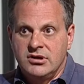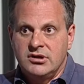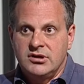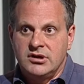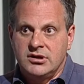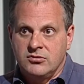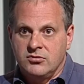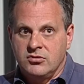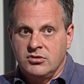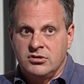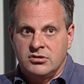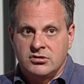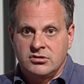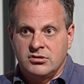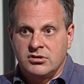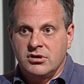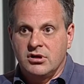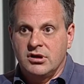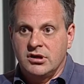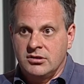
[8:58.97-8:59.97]
it
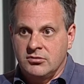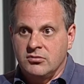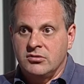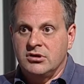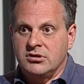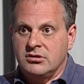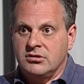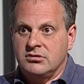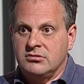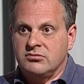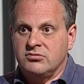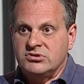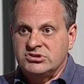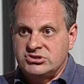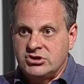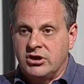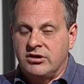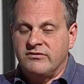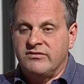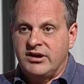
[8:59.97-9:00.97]
will
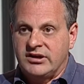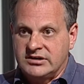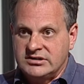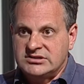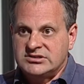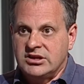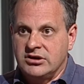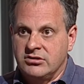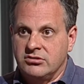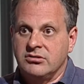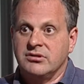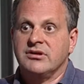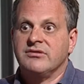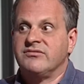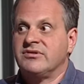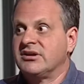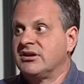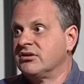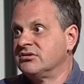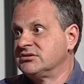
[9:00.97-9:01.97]
resolve on its own.
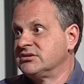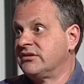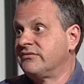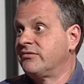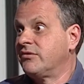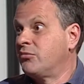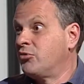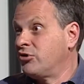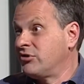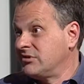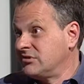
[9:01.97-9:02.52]
If it goes on for more